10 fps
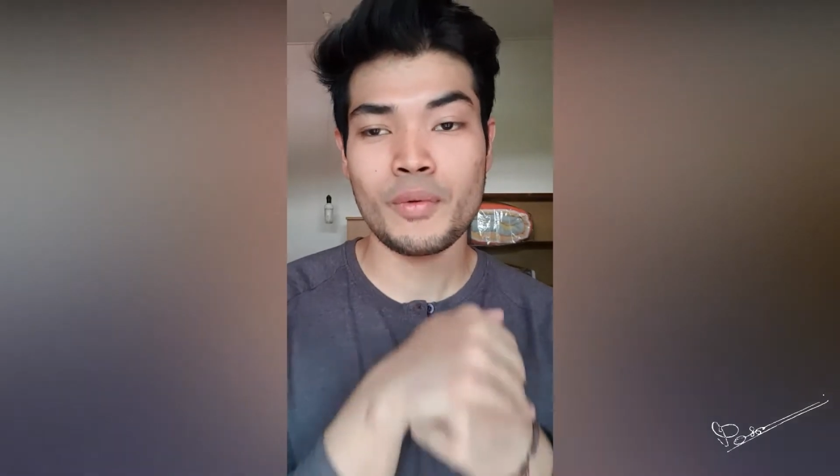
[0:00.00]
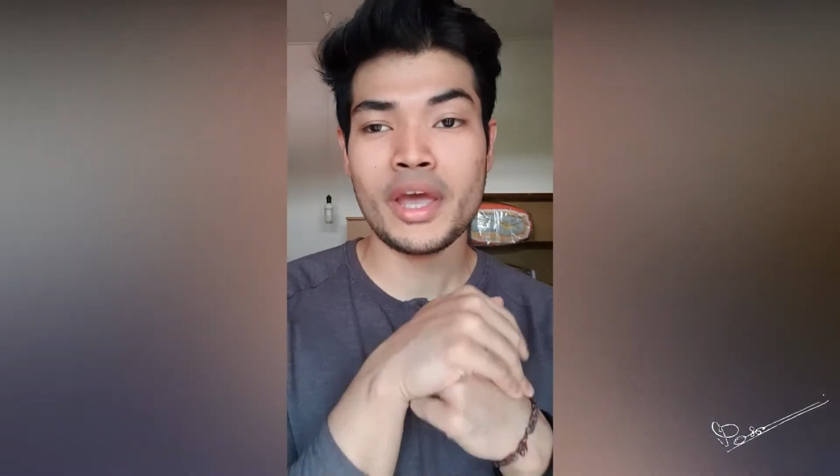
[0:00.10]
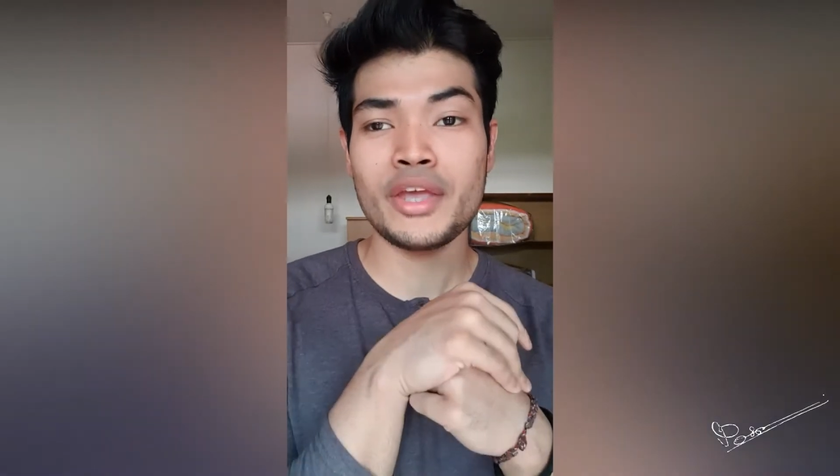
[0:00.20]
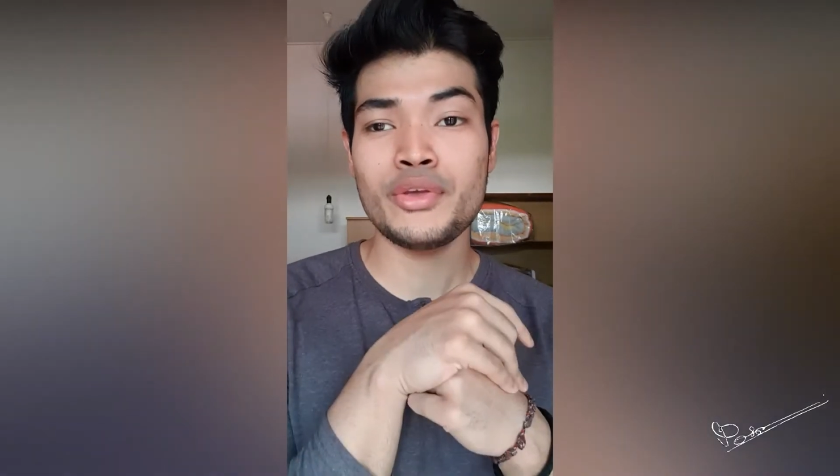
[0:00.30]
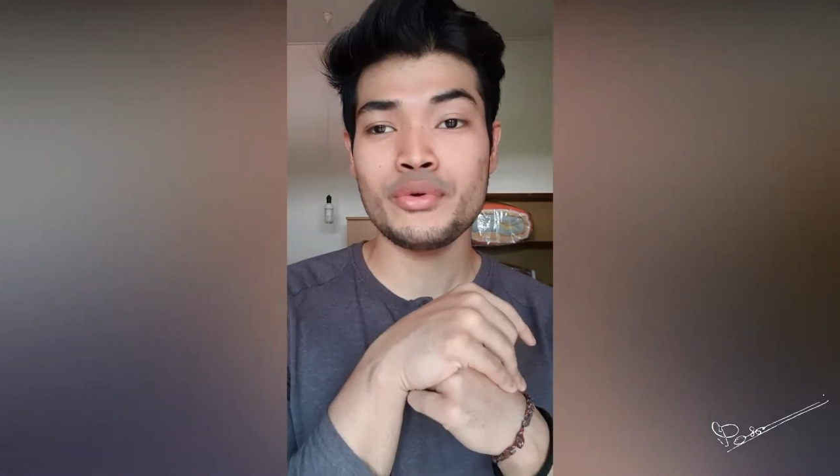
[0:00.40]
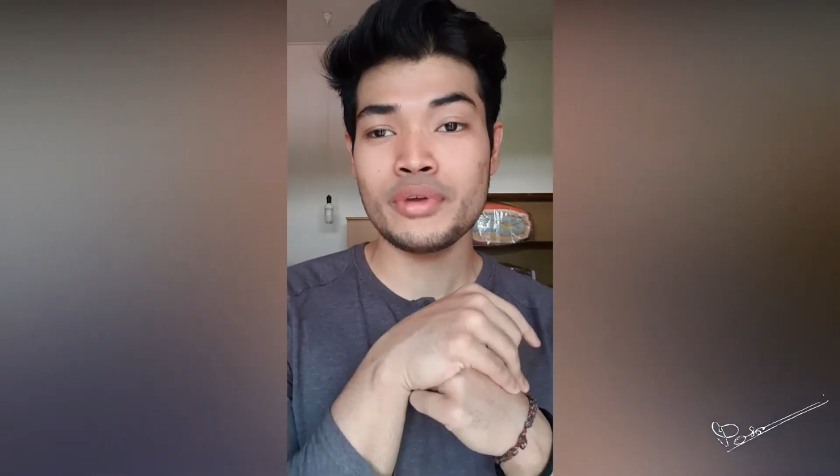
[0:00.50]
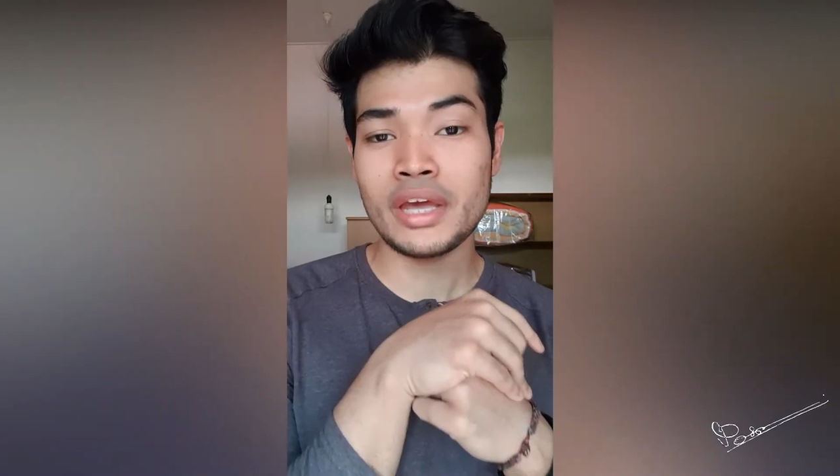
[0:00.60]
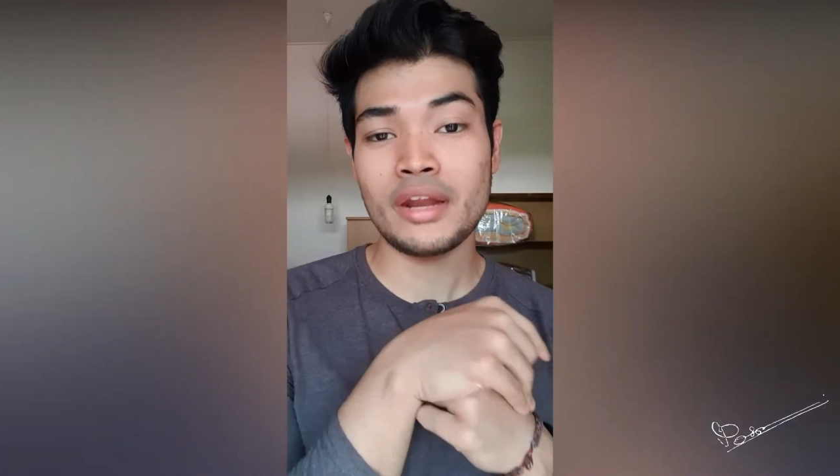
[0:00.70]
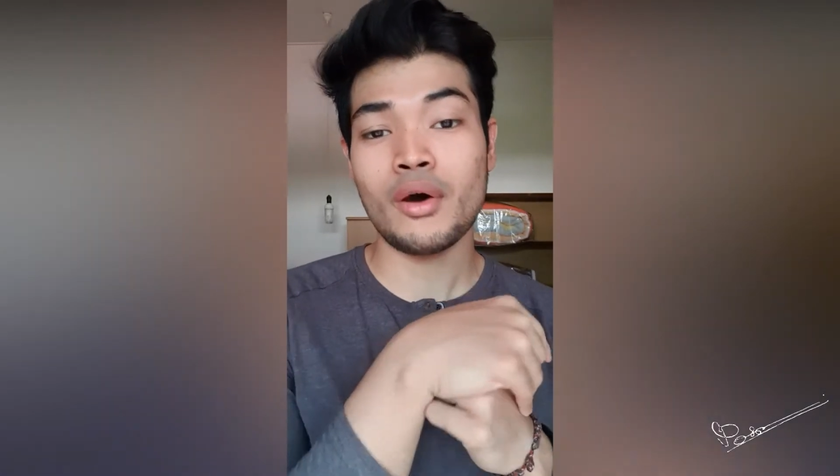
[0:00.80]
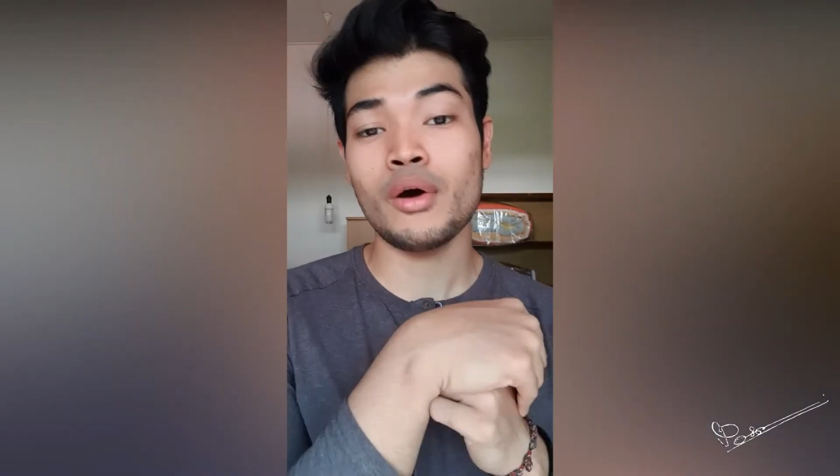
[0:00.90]
where you
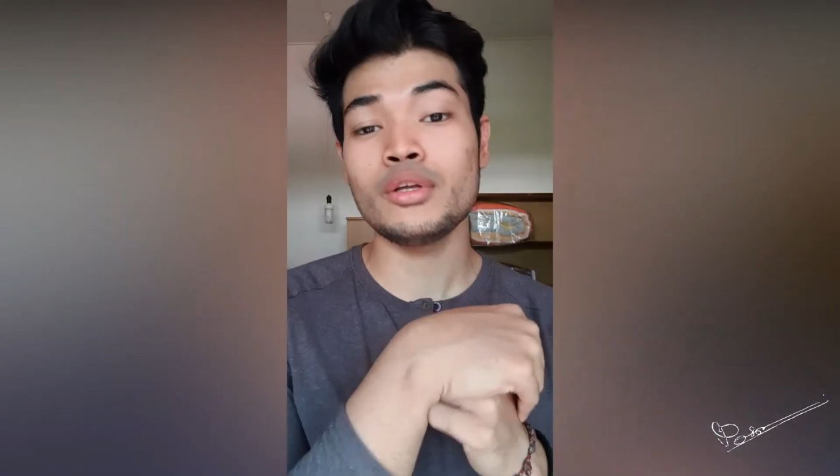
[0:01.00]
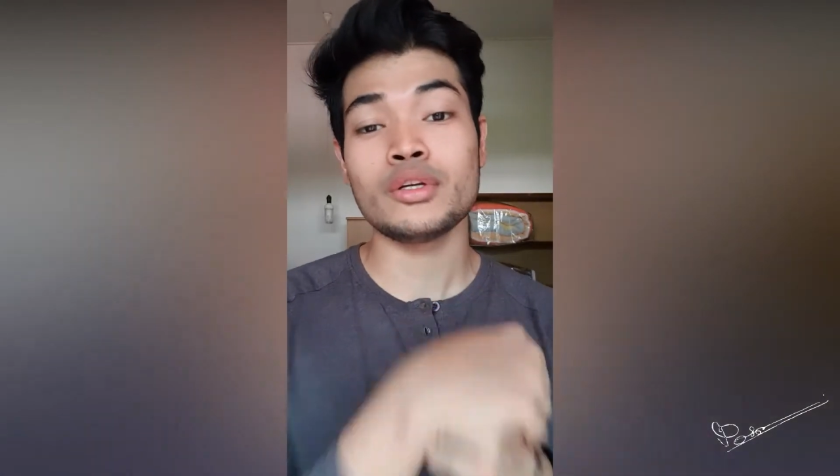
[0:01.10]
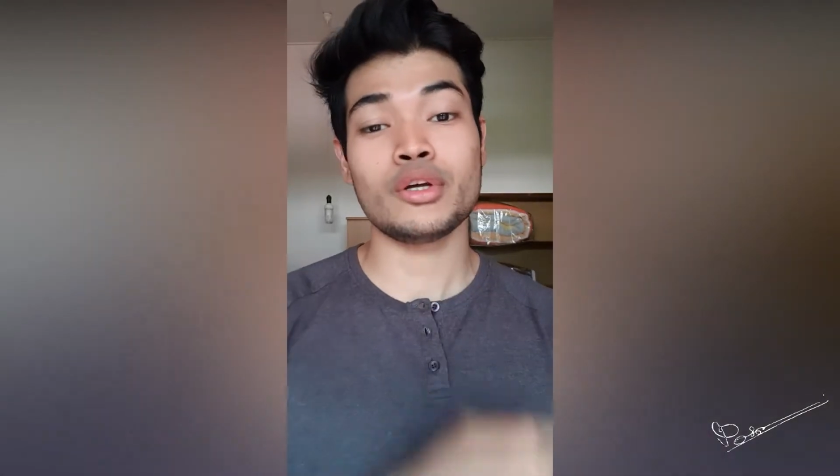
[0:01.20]
get all your